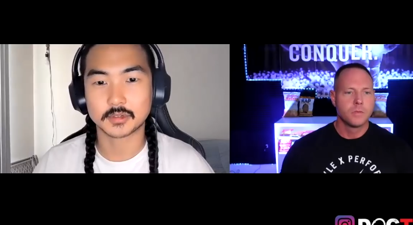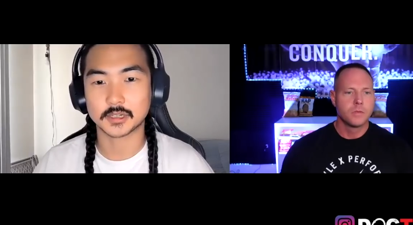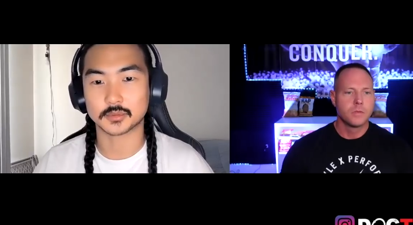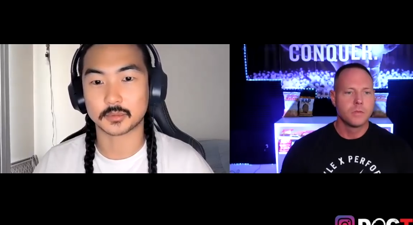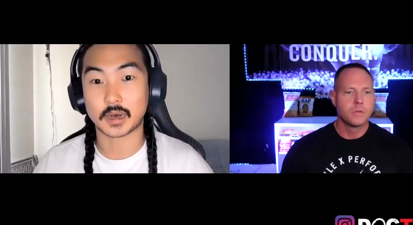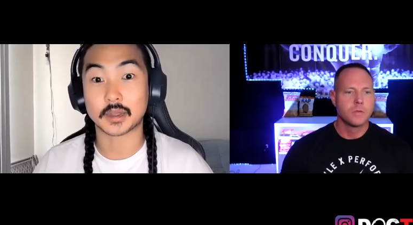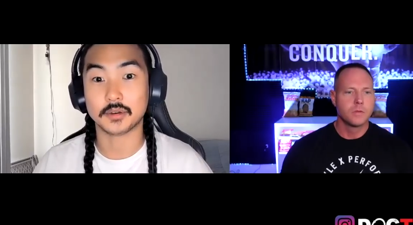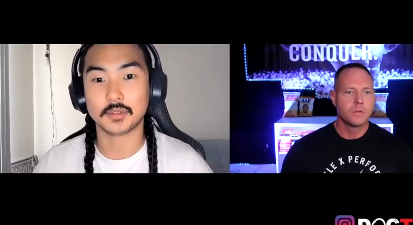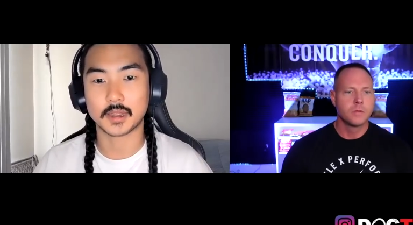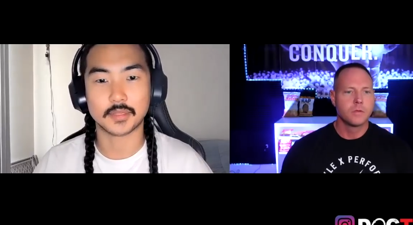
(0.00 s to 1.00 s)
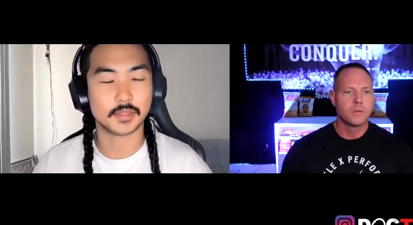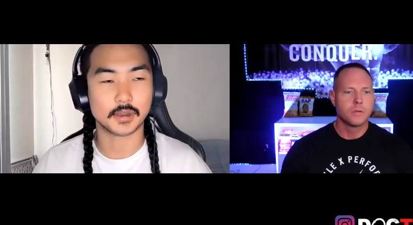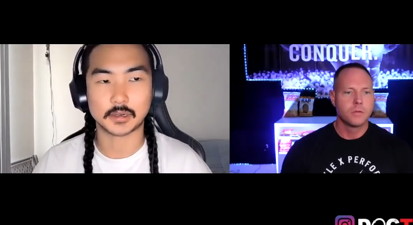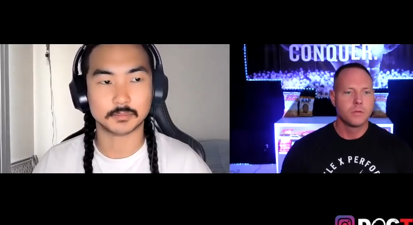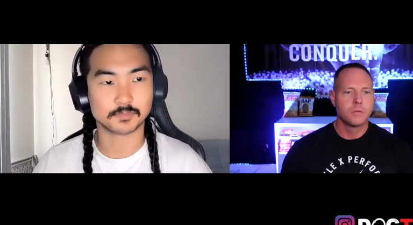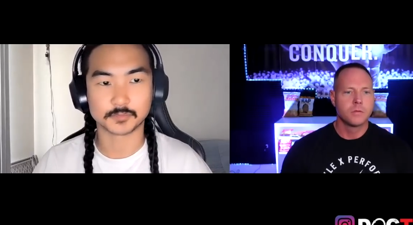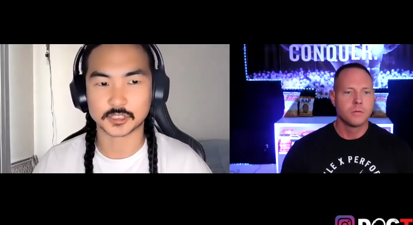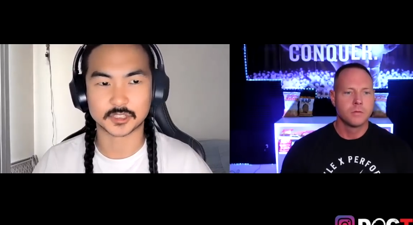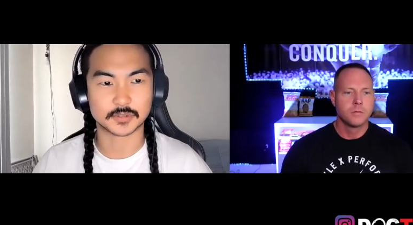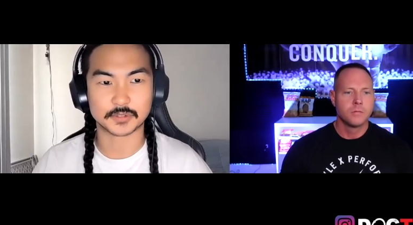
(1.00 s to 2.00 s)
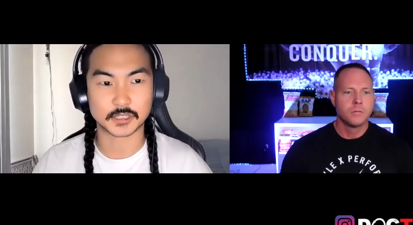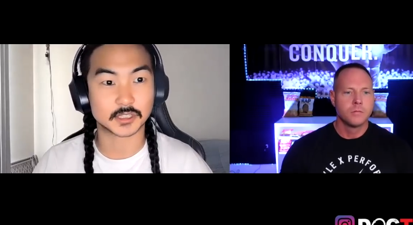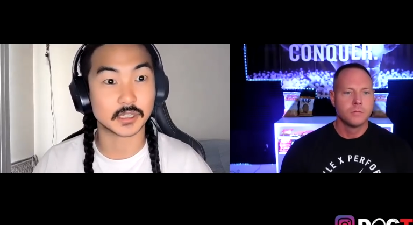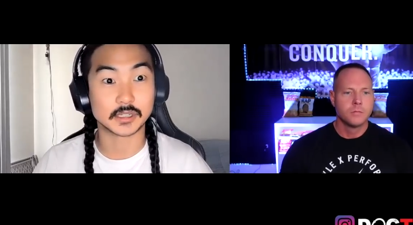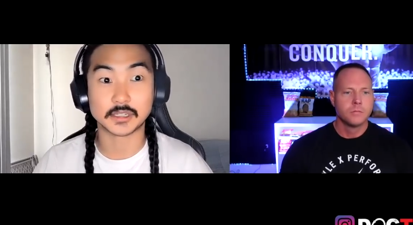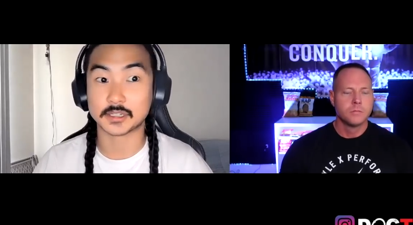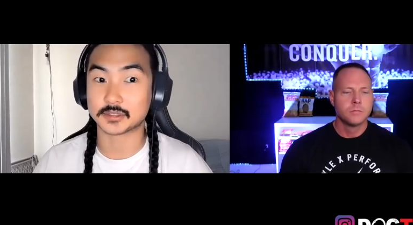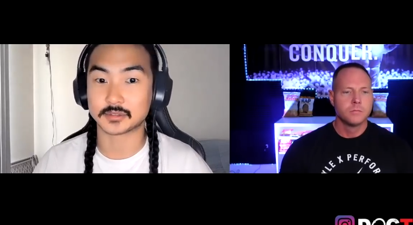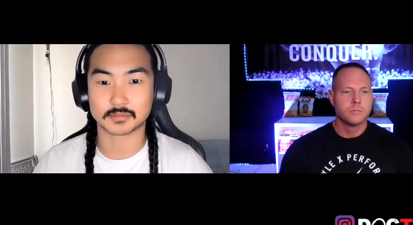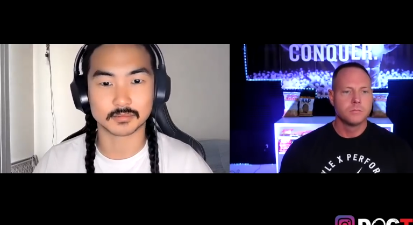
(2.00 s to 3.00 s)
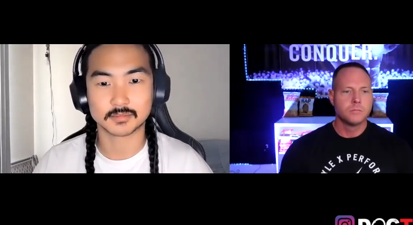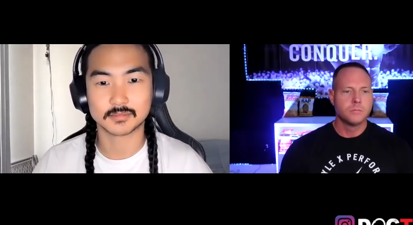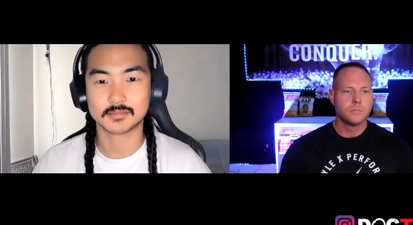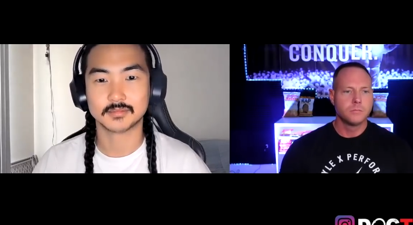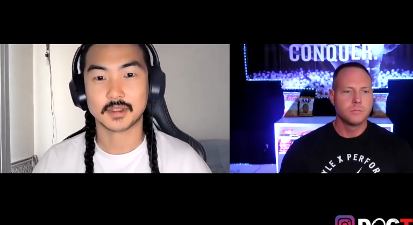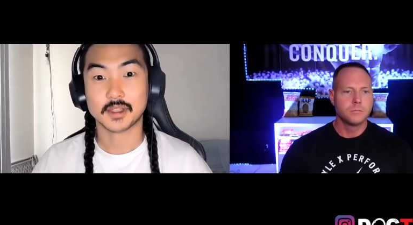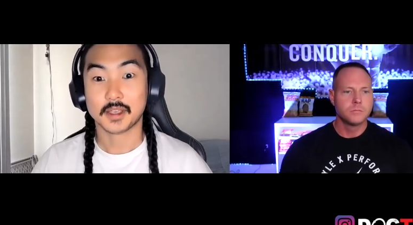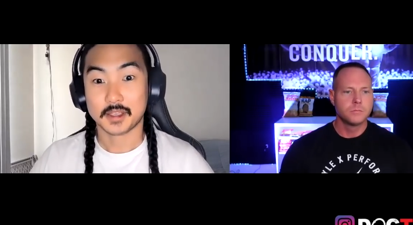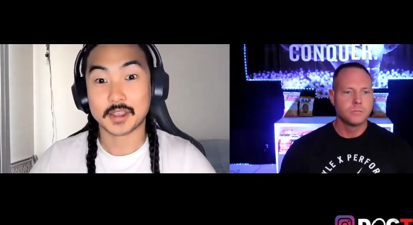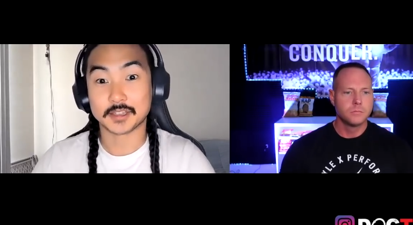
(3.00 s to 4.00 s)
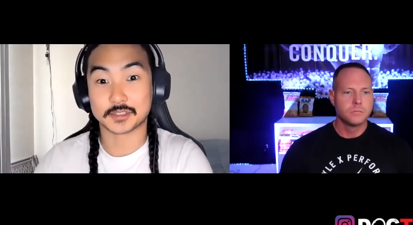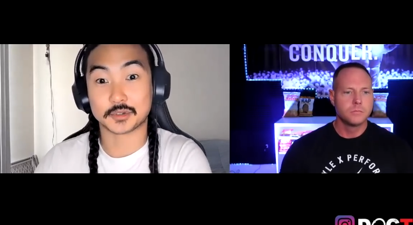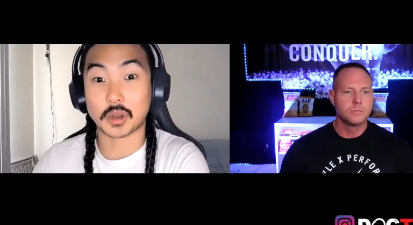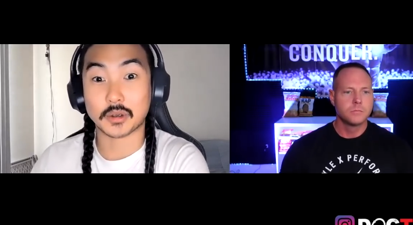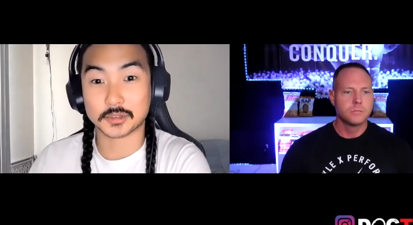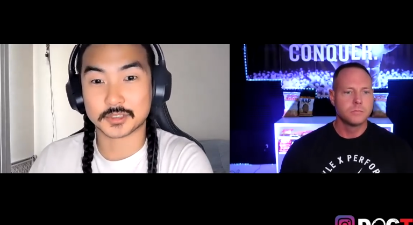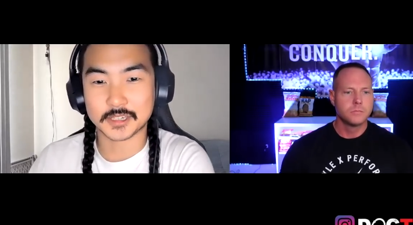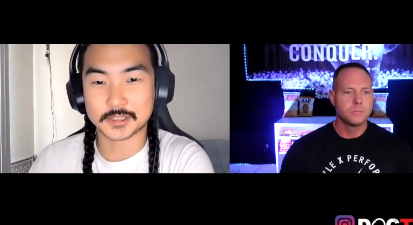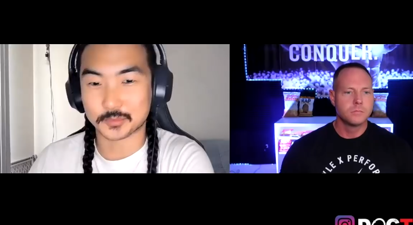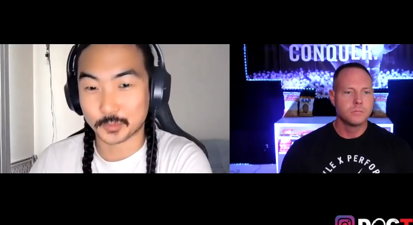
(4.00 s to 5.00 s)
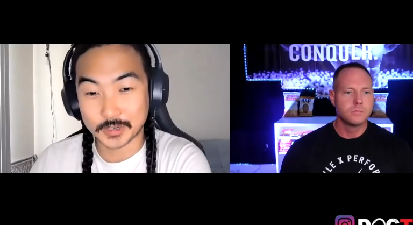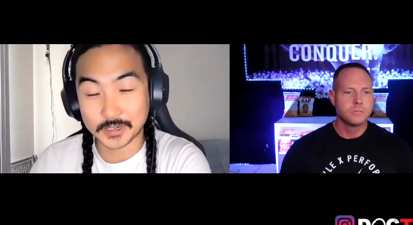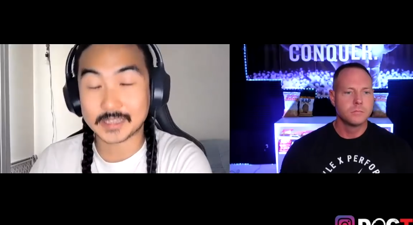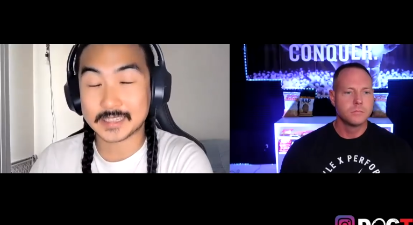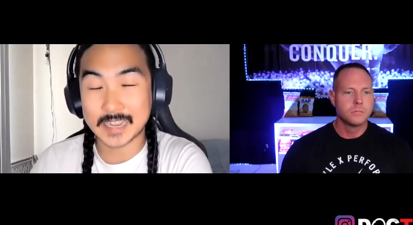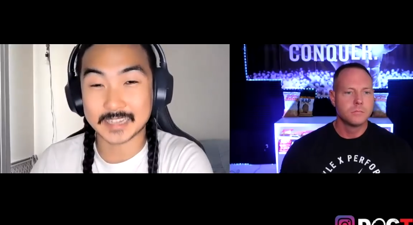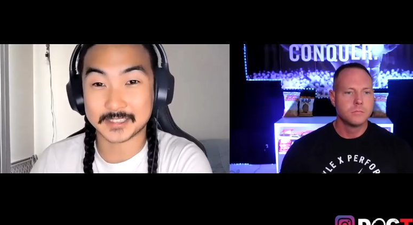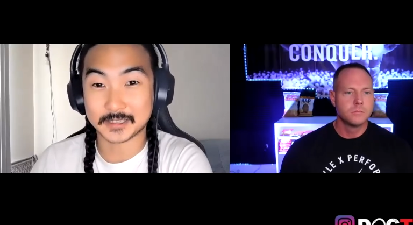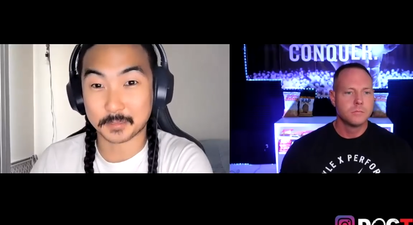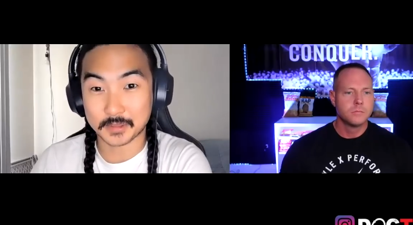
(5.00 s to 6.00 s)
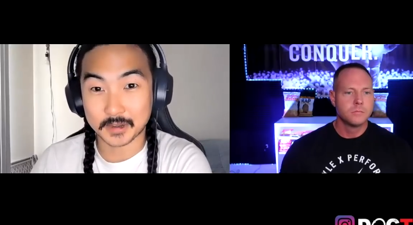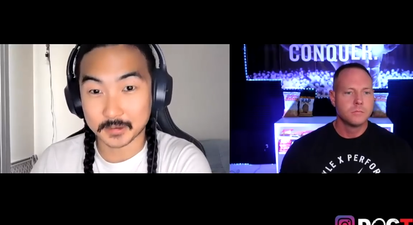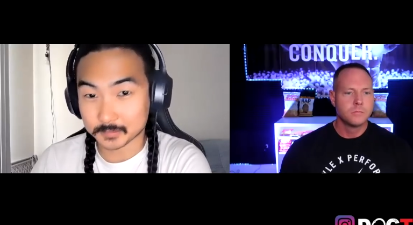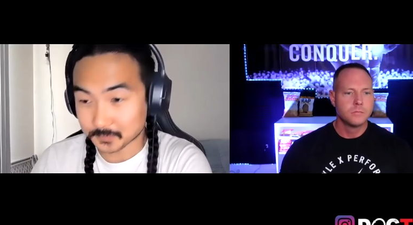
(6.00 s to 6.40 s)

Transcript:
Speaker 1: is wild, and then um just the facility is is gross. It's really nasty up in there,